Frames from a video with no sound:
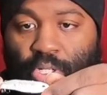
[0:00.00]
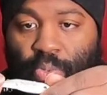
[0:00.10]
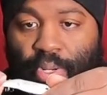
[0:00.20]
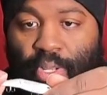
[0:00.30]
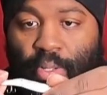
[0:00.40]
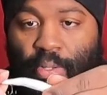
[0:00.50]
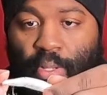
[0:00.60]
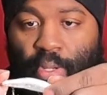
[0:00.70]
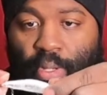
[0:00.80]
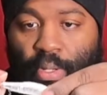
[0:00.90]
jointed
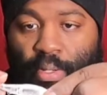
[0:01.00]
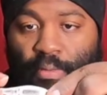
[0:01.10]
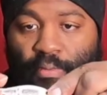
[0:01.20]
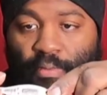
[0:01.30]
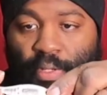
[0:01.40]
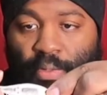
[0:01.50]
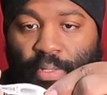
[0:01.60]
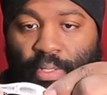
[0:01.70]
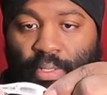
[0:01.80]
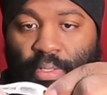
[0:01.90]
claw
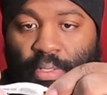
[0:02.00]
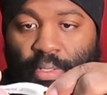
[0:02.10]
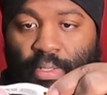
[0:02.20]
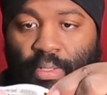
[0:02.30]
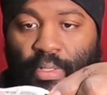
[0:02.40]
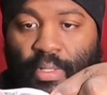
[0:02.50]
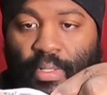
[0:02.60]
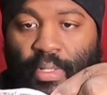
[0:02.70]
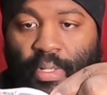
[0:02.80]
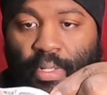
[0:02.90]
floating.
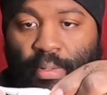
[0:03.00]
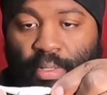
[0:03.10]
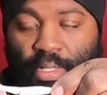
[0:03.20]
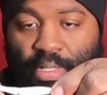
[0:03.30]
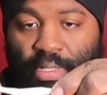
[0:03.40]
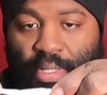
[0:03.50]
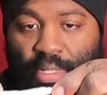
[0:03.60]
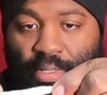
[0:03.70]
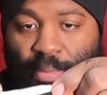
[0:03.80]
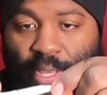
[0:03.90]
These
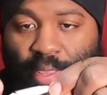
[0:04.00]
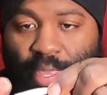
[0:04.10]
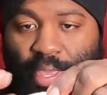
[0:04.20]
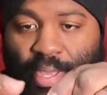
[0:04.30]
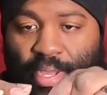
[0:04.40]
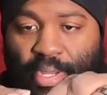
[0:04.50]
things, man, they